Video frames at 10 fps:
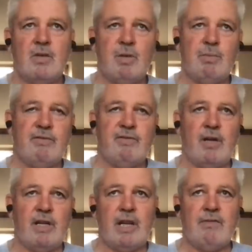we're
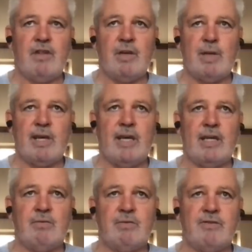providing everything we
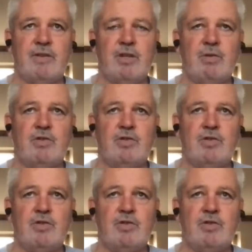can for you in